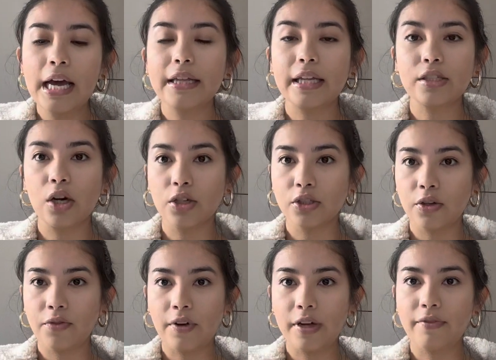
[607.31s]
That's also
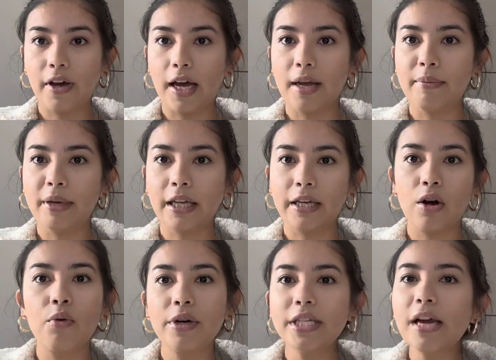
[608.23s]
a fun vibe. And like
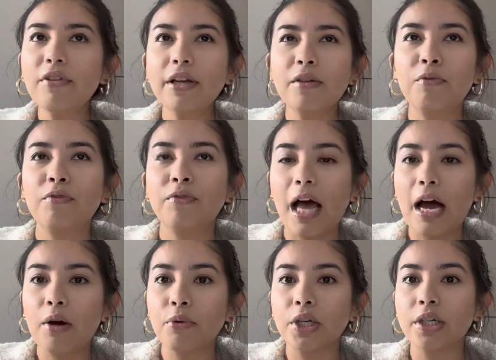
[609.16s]
always have like
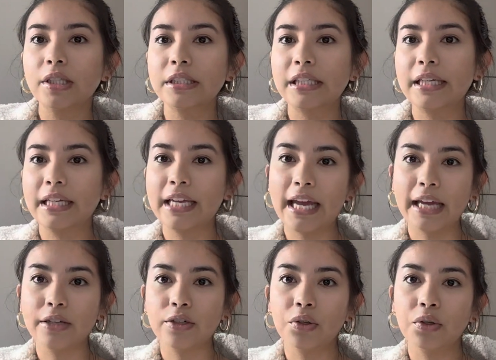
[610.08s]
flowers and
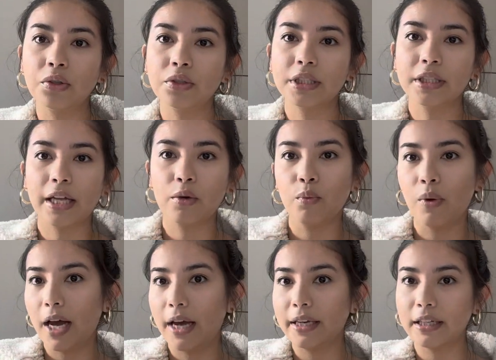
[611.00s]
candles and like
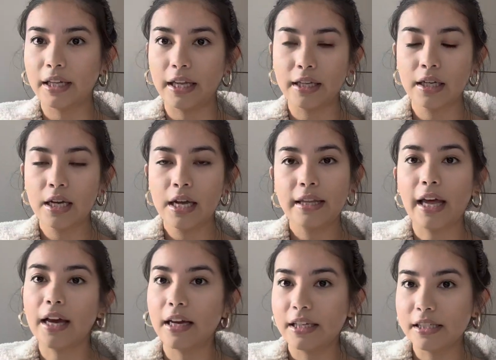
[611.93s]
wine and like
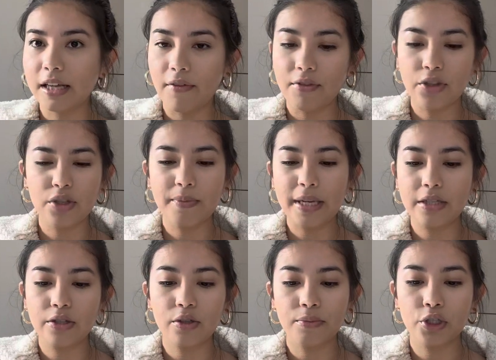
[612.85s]
that kind of stuff. It just makes
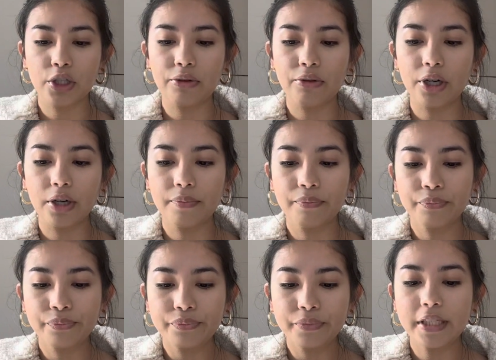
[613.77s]
it so much cuter
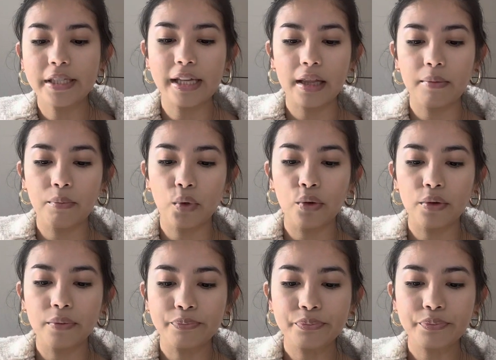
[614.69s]
to set the mood.